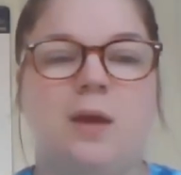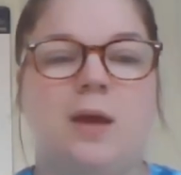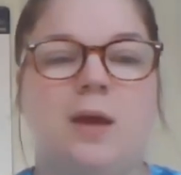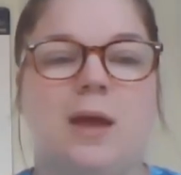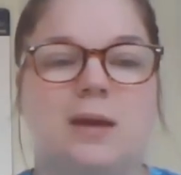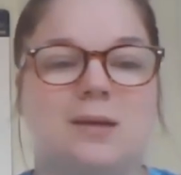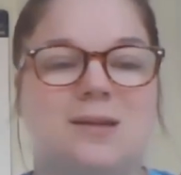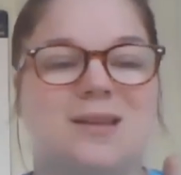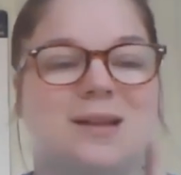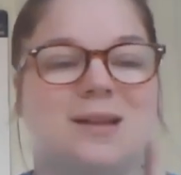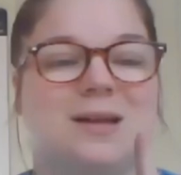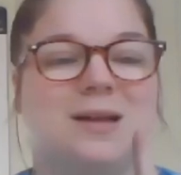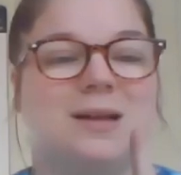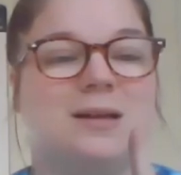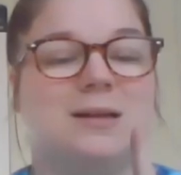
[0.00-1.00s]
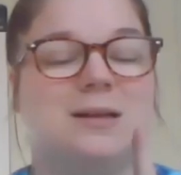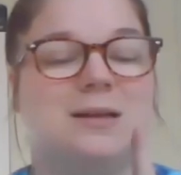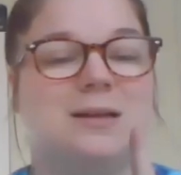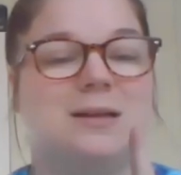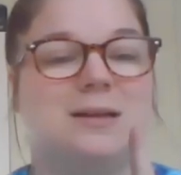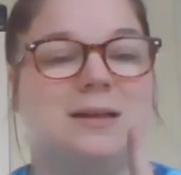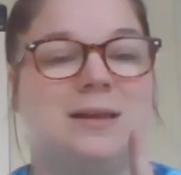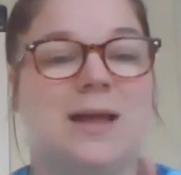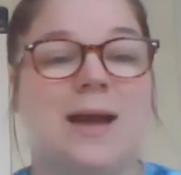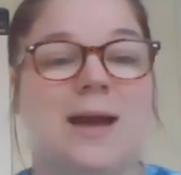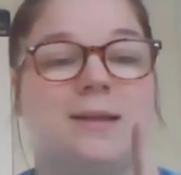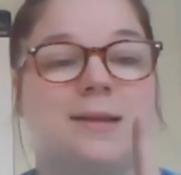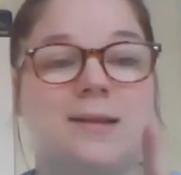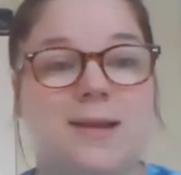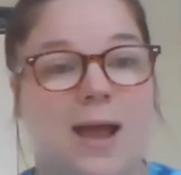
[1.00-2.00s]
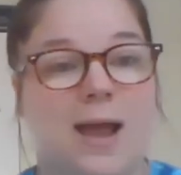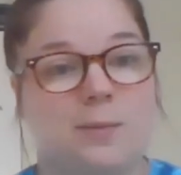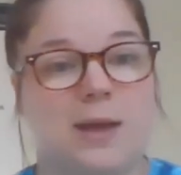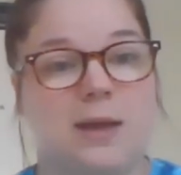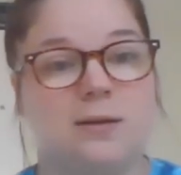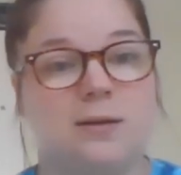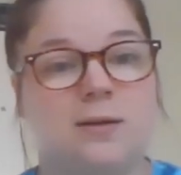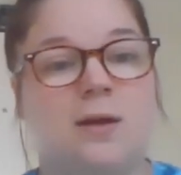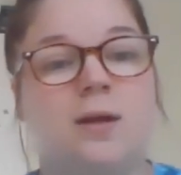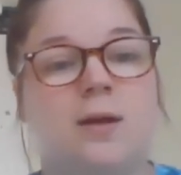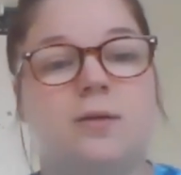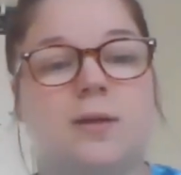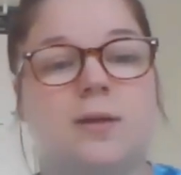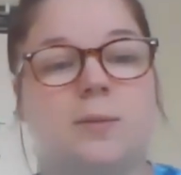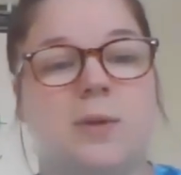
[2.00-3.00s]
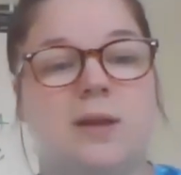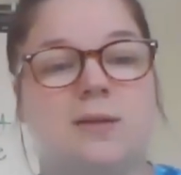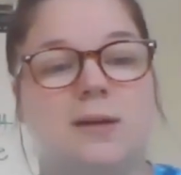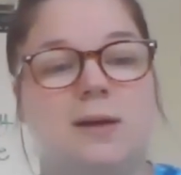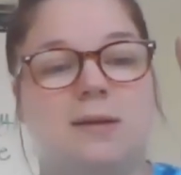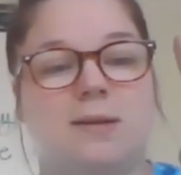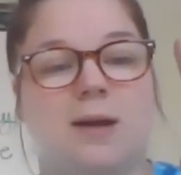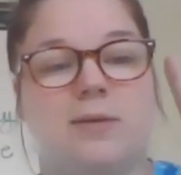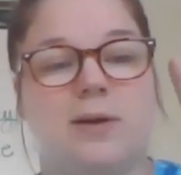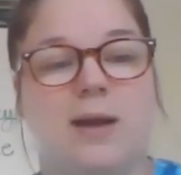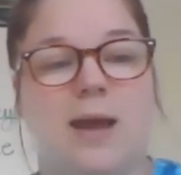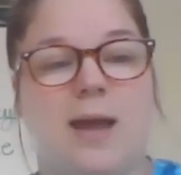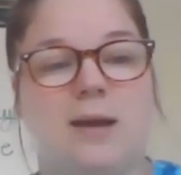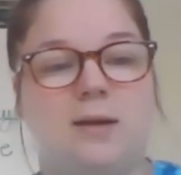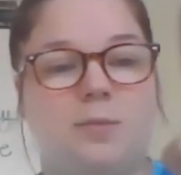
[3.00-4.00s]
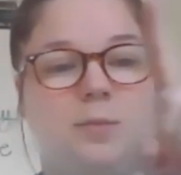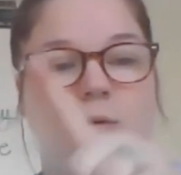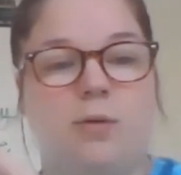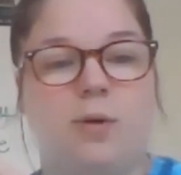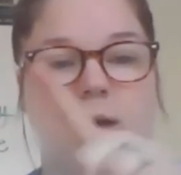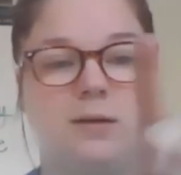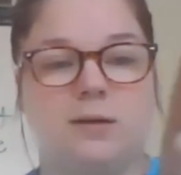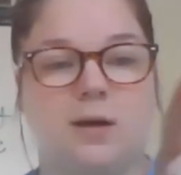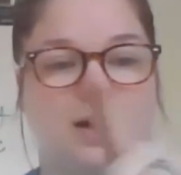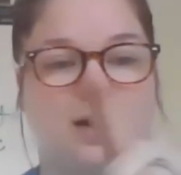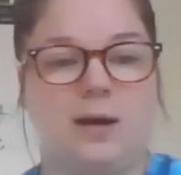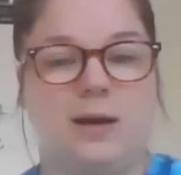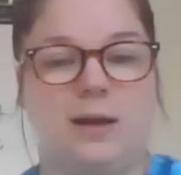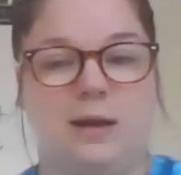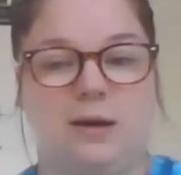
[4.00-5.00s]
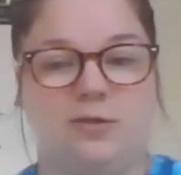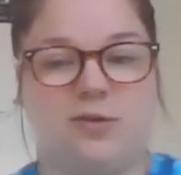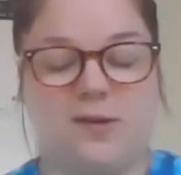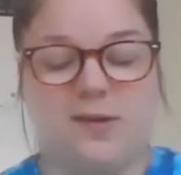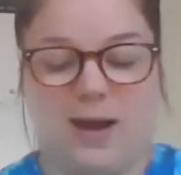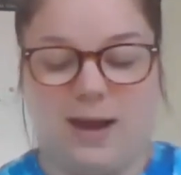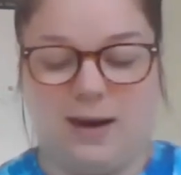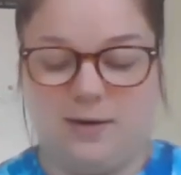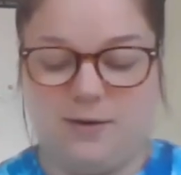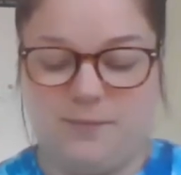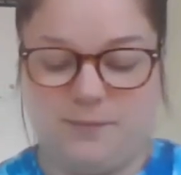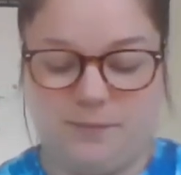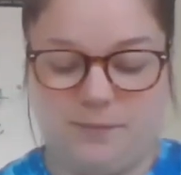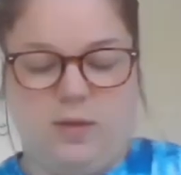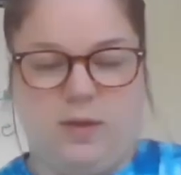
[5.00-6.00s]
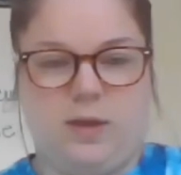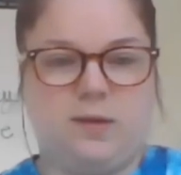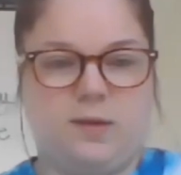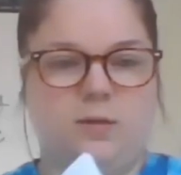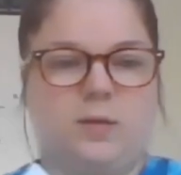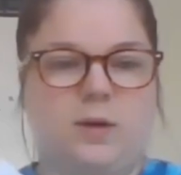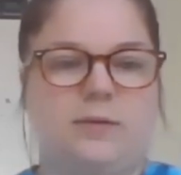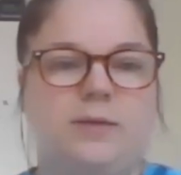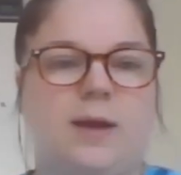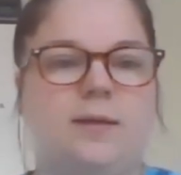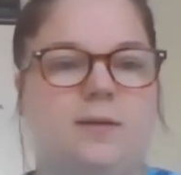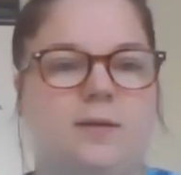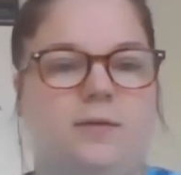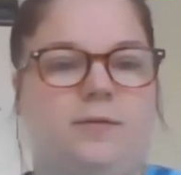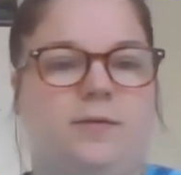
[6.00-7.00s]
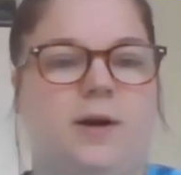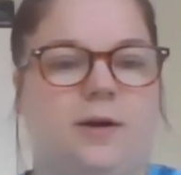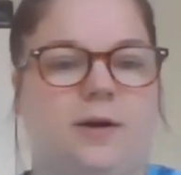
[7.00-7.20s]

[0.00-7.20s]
And it's a line segment, so that means it needs to have an end point on each side. This is what I've got so far.